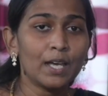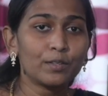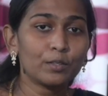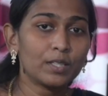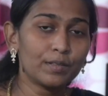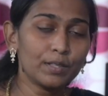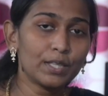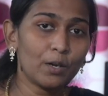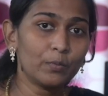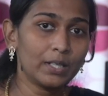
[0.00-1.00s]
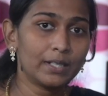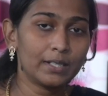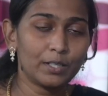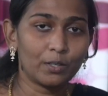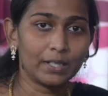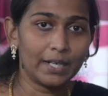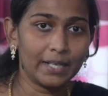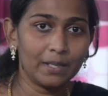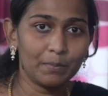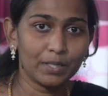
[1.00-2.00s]
So this is how we did it on a
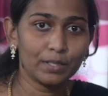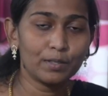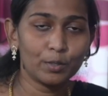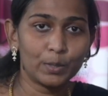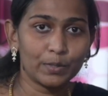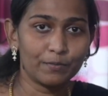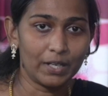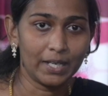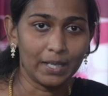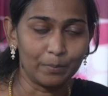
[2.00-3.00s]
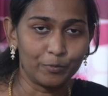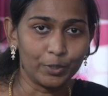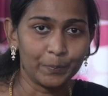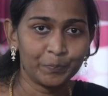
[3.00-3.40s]
daily basis, so it was very helpful.